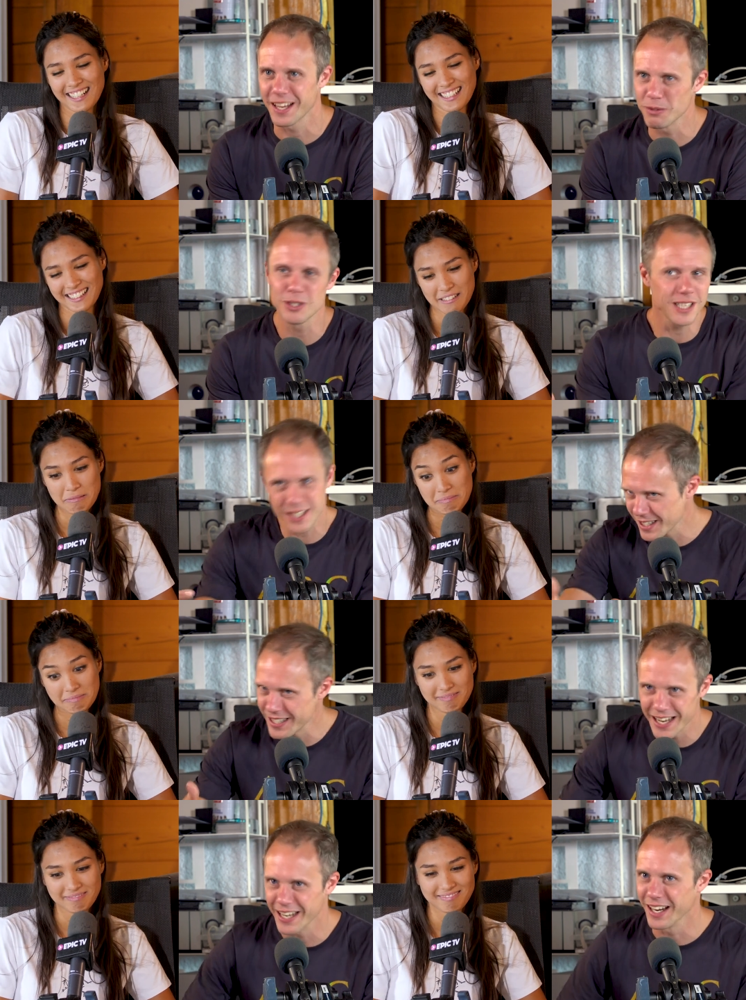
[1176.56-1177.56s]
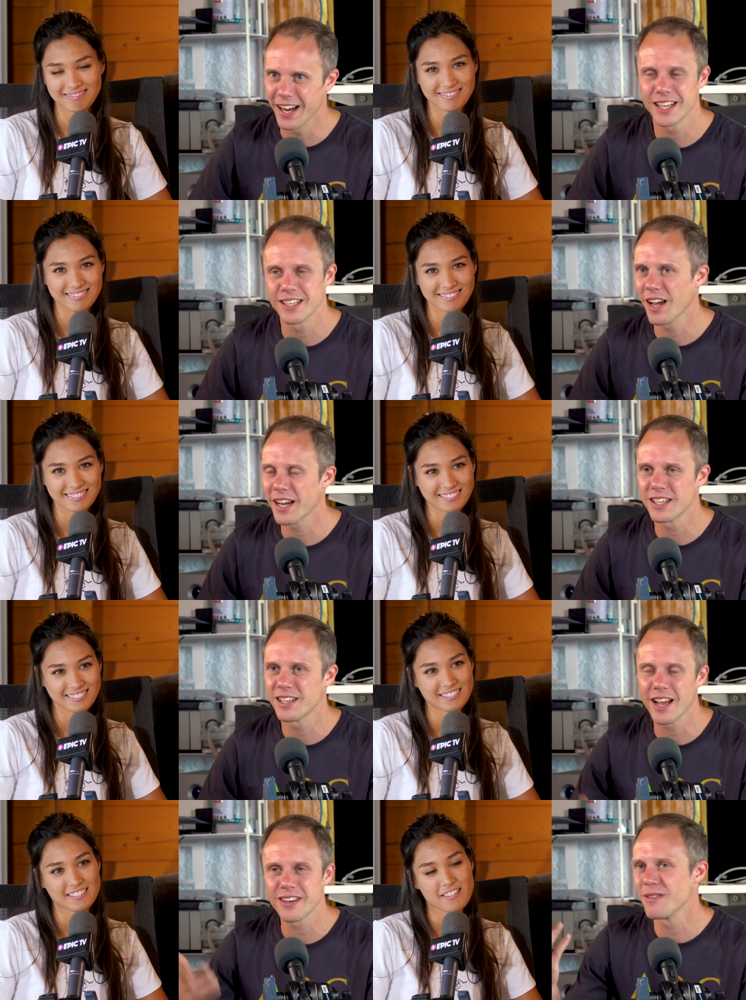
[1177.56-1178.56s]
Speaker 1: later. We'll discuss the knitting. I could, I
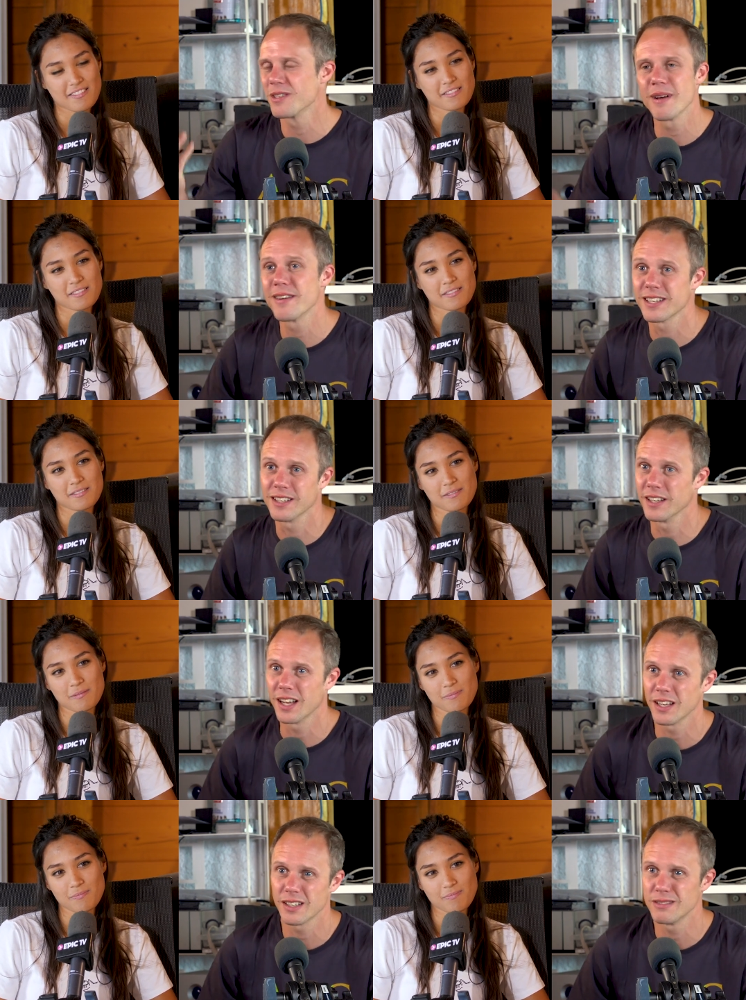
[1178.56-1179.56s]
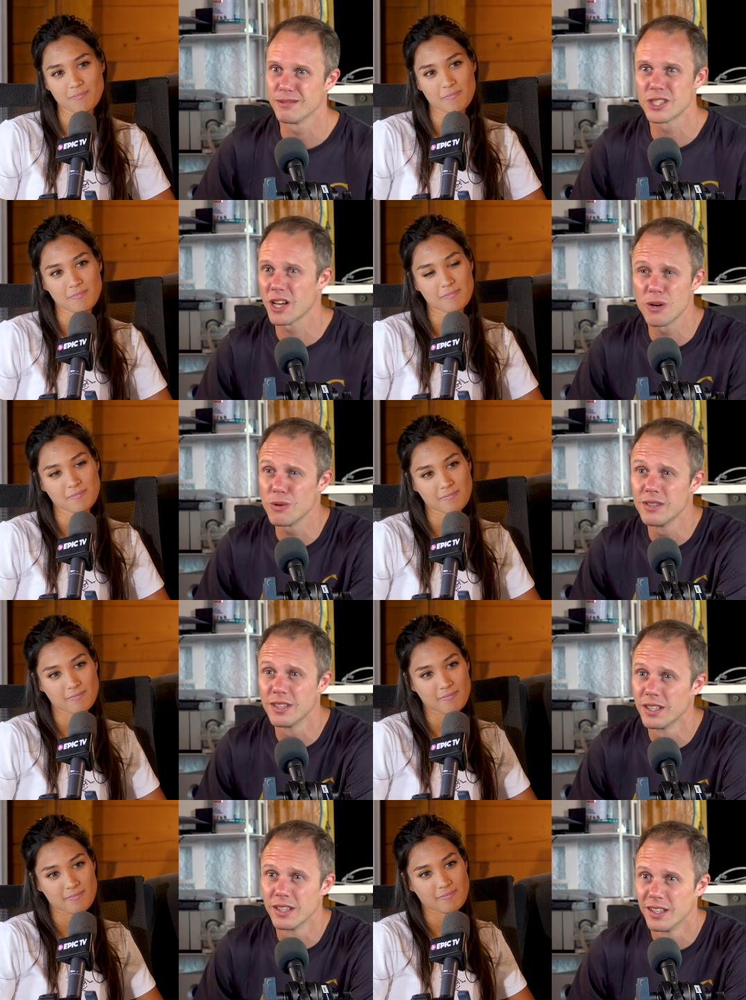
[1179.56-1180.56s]
could, I don't do anything like that. I don't sew.
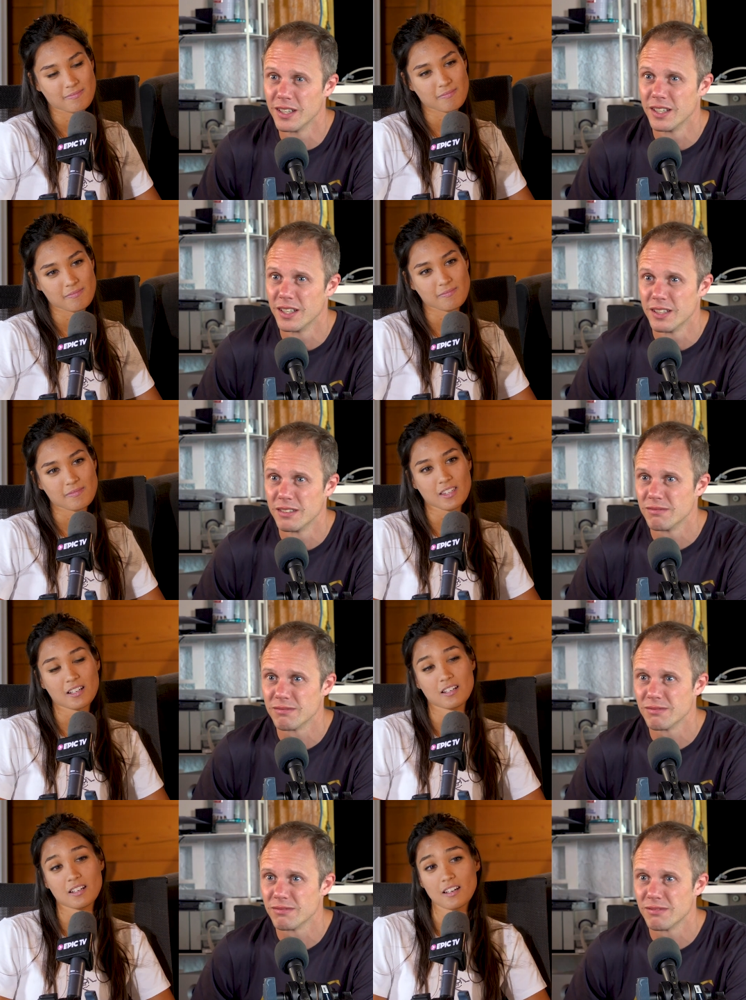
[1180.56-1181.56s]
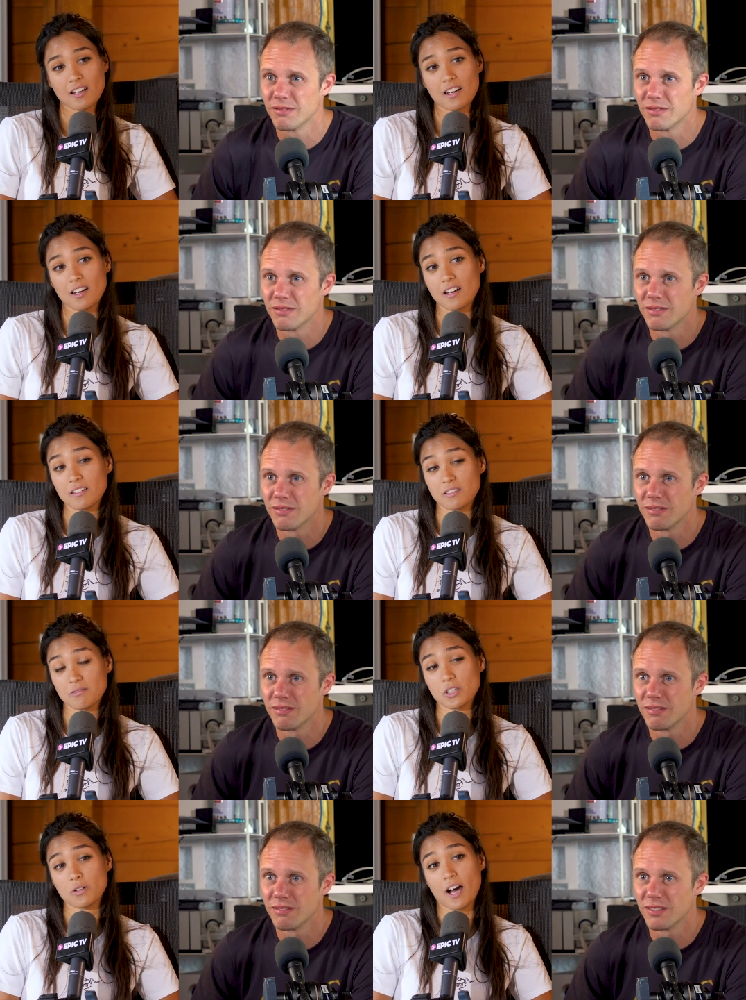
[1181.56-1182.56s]
Speaker 2: Uh,
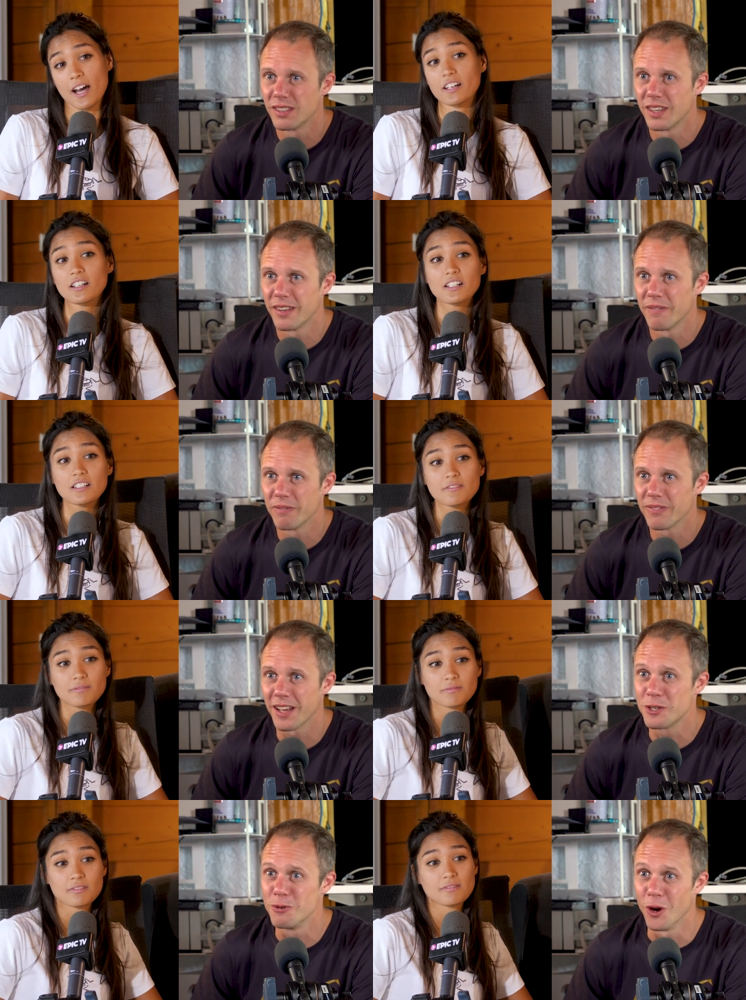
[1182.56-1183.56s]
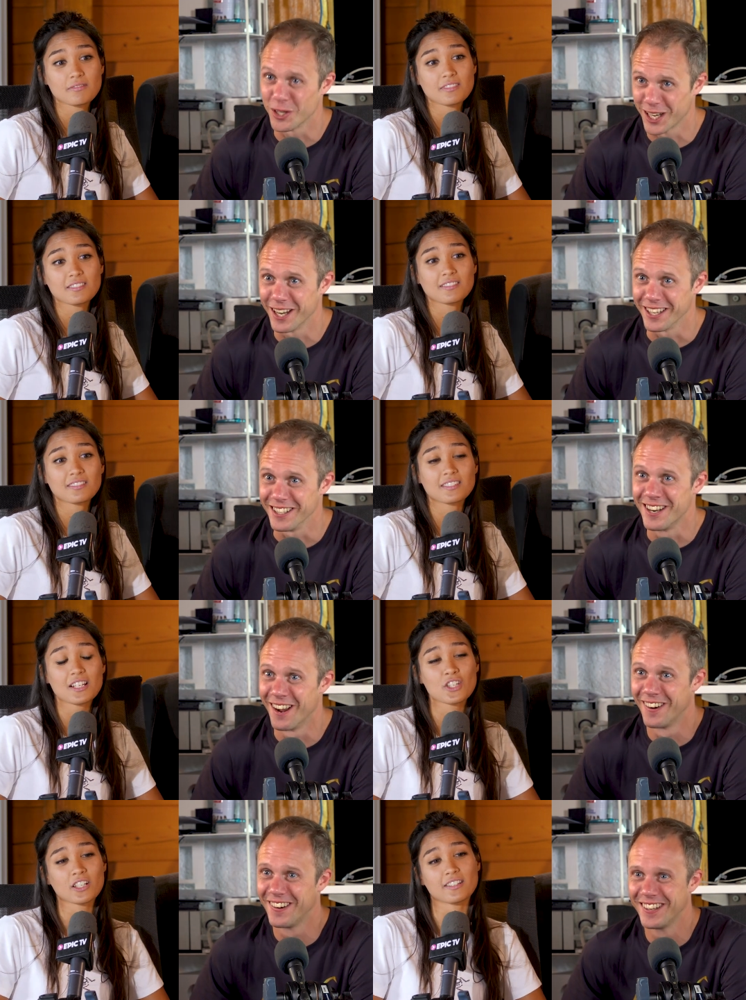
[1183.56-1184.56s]
do you iron?
Speaker 1: I do not iron.
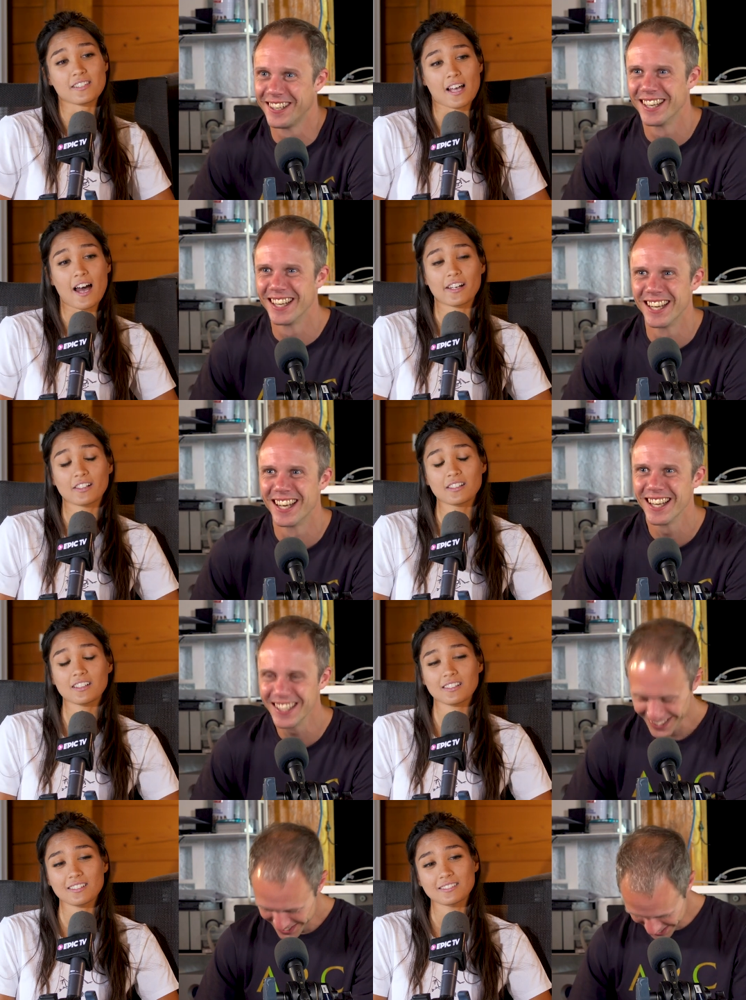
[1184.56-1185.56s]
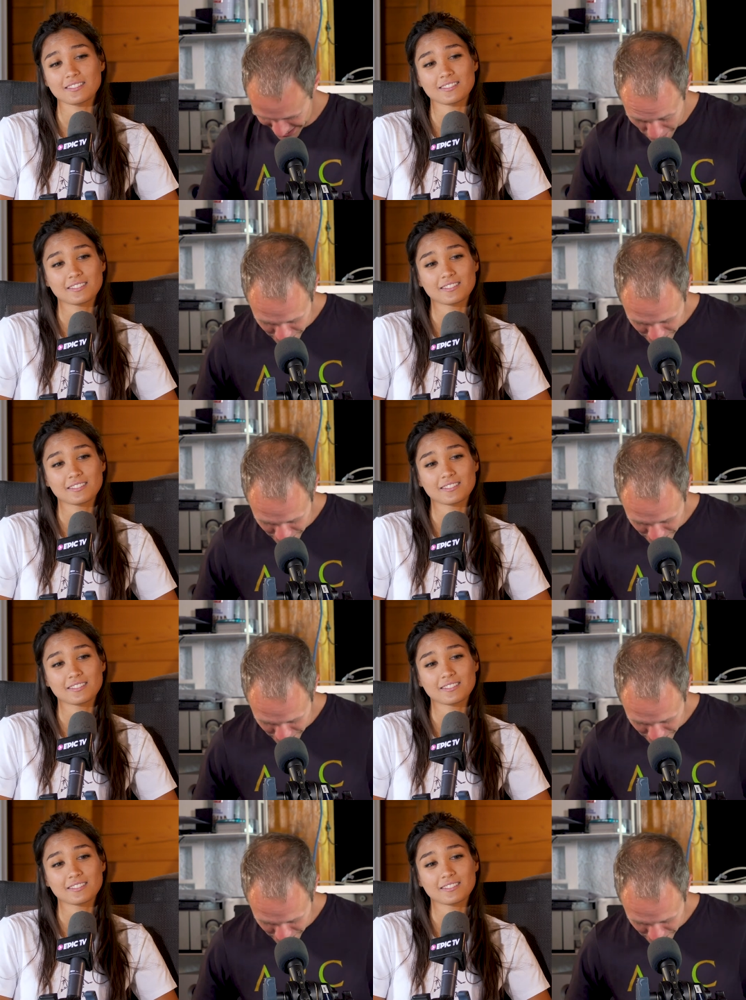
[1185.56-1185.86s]
Speaker 2: That shirt is ironed.
Speaker 1: yeah,